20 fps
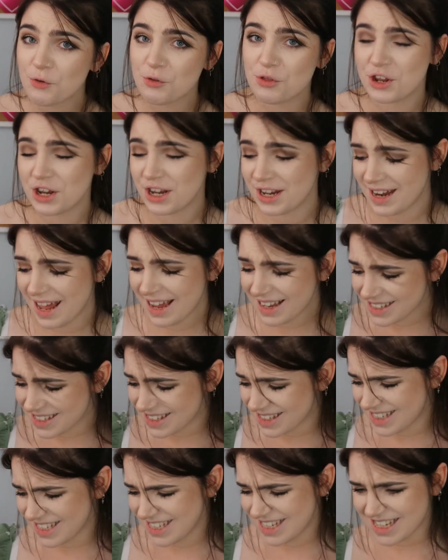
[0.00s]
the next
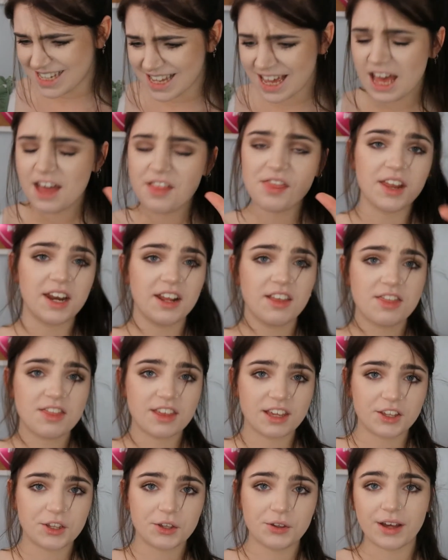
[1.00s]
thing that I
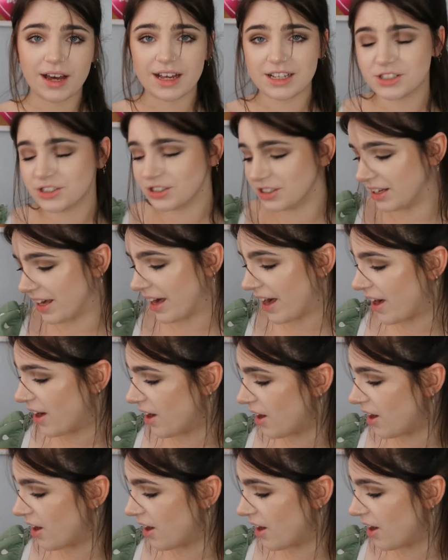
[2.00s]
think you guys should get,